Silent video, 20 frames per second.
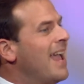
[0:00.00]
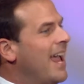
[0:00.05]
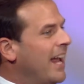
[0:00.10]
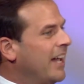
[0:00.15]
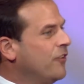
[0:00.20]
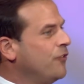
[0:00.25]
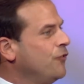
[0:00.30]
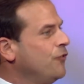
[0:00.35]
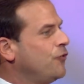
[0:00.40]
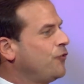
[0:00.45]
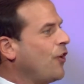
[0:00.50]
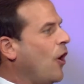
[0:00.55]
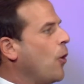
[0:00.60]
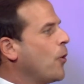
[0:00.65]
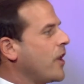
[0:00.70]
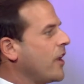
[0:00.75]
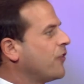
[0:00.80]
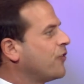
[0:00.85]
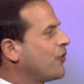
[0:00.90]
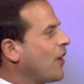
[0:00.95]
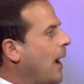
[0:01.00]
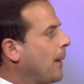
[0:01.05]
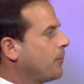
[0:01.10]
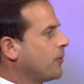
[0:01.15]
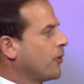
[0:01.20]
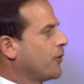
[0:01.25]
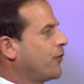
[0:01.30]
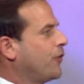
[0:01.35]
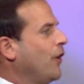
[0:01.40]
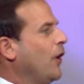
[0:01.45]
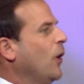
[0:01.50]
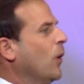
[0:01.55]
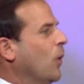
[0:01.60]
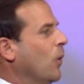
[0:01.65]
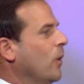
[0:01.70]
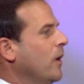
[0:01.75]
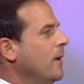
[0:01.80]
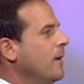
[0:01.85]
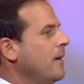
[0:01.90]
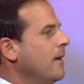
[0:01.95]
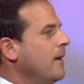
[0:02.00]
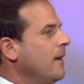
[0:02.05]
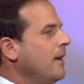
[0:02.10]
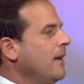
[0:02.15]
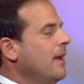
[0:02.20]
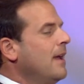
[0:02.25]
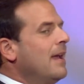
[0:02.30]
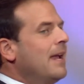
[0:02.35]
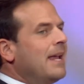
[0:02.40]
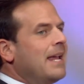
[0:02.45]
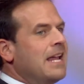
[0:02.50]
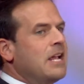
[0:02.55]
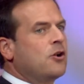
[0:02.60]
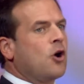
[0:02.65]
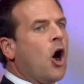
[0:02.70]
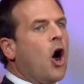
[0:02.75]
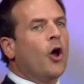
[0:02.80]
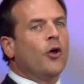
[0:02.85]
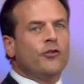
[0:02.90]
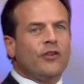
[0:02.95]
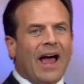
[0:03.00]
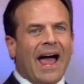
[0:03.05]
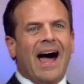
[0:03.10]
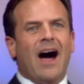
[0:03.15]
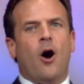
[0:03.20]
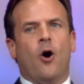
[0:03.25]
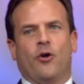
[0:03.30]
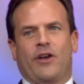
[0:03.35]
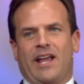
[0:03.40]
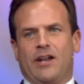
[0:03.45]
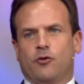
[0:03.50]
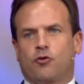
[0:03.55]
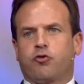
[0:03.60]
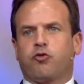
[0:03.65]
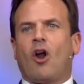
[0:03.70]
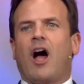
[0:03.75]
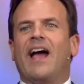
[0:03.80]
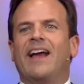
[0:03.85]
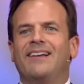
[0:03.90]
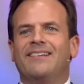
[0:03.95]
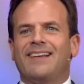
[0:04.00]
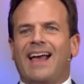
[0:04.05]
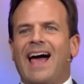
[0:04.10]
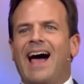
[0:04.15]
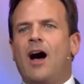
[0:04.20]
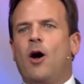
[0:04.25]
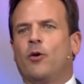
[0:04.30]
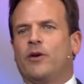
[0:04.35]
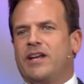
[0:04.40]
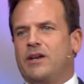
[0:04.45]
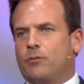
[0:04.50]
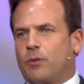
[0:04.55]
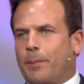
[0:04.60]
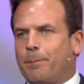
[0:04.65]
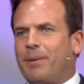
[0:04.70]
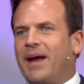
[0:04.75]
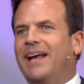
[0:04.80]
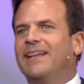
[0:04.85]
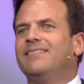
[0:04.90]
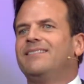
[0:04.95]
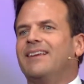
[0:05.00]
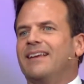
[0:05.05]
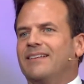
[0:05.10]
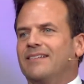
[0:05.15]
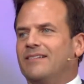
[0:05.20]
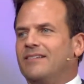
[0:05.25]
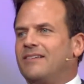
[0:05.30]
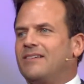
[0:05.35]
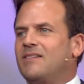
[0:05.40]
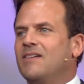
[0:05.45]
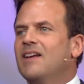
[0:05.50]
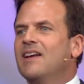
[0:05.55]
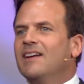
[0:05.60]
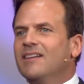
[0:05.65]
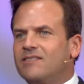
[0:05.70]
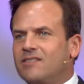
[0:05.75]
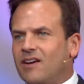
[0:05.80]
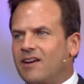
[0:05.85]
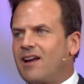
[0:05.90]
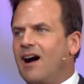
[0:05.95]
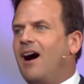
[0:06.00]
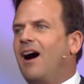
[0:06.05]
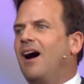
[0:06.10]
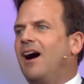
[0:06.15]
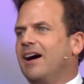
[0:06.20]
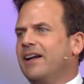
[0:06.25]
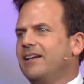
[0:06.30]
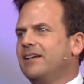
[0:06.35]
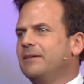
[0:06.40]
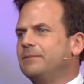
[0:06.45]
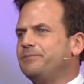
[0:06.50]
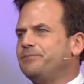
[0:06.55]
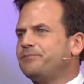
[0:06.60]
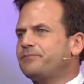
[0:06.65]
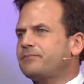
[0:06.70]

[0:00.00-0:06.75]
In Jonah chapter 2, he calls out and cries out in repentance to God.